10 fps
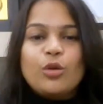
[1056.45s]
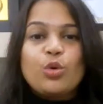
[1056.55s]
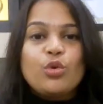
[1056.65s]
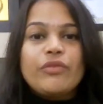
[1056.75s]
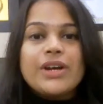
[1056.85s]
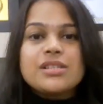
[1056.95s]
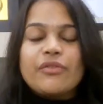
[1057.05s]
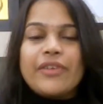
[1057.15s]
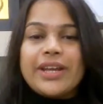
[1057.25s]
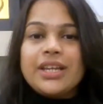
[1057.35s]
who was
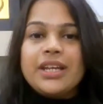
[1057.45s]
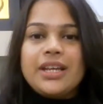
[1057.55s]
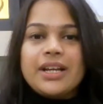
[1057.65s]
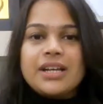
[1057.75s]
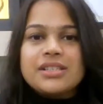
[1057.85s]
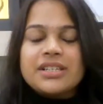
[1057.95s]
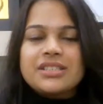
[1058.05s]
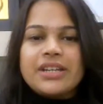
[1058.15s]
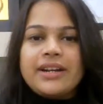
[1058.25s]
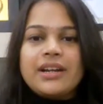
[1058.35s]
very
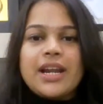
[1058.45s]
inconsistent,